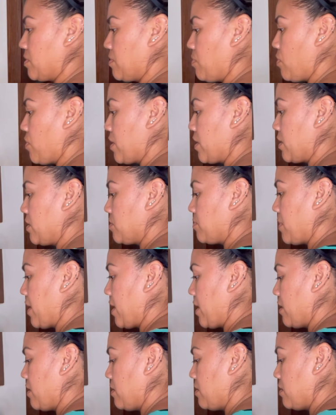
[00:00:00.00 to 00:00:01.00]
pour it into
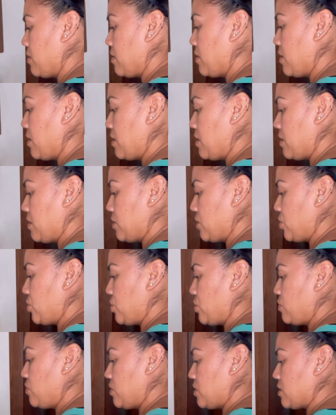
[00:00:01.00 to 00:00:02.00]
my
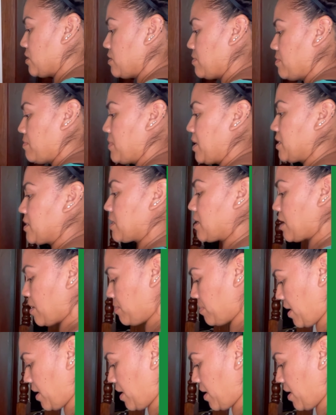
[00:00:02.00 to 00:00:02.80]
juice, mix it up,